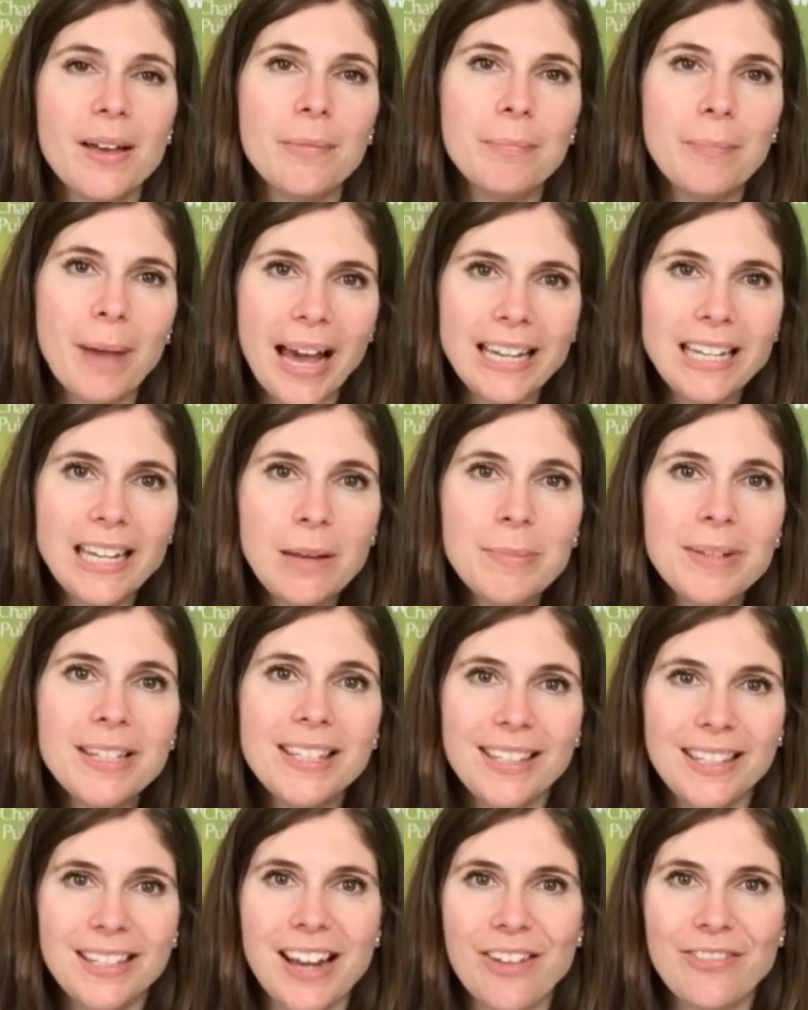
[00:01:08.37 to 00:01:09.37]
My name is
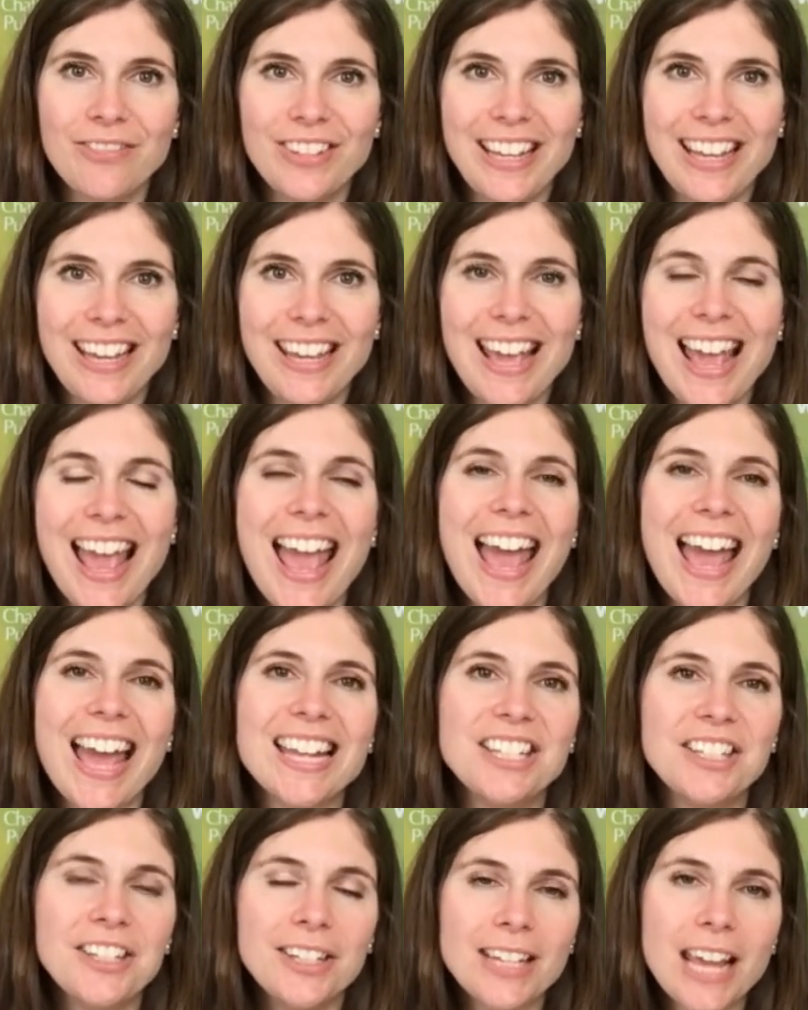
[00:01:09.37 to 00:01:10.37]
Stefanie,
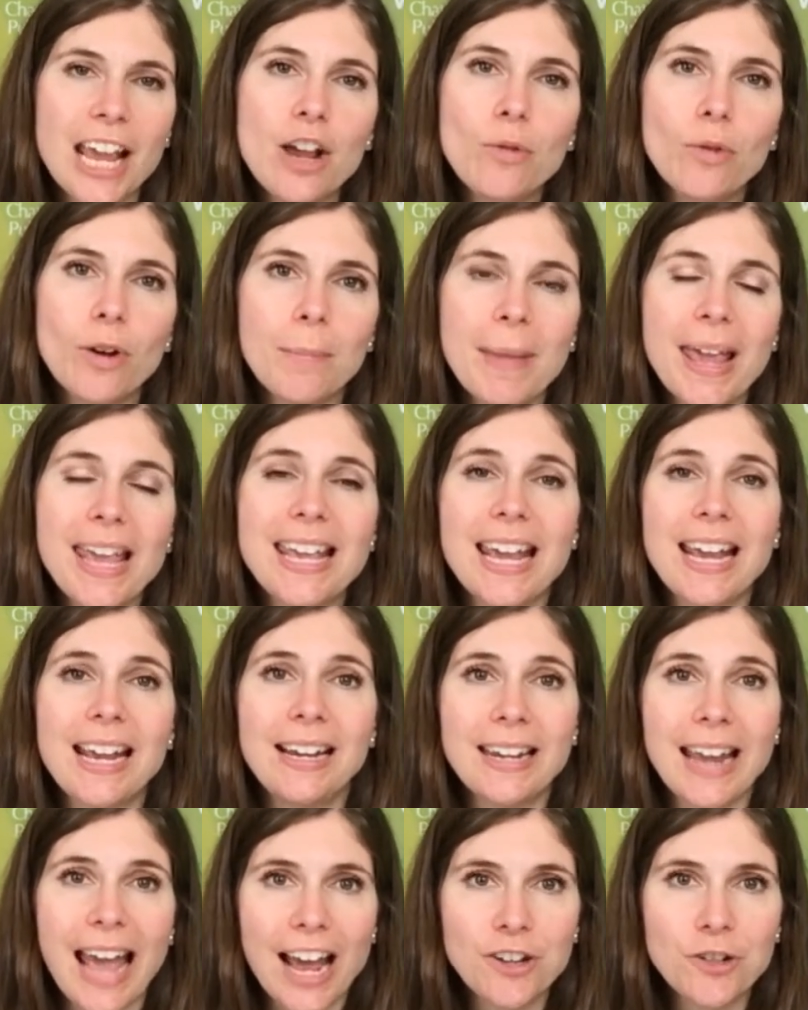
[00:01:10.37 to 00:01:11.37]
and today we're
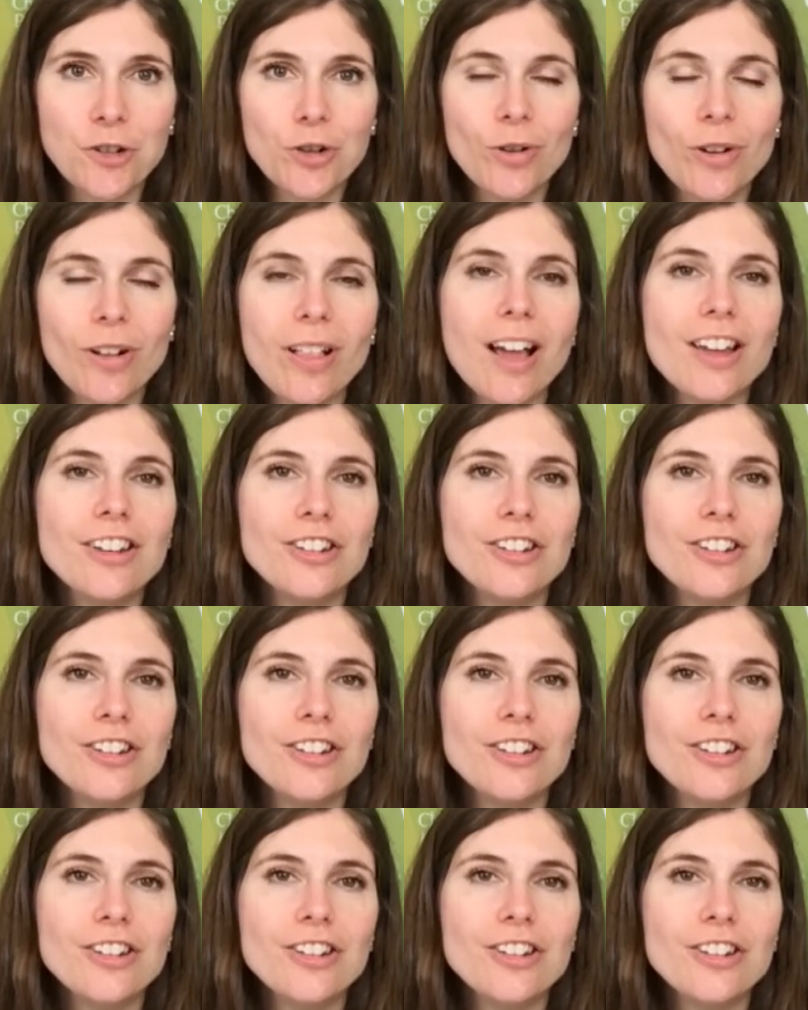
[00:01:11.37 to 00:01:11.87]
making natural,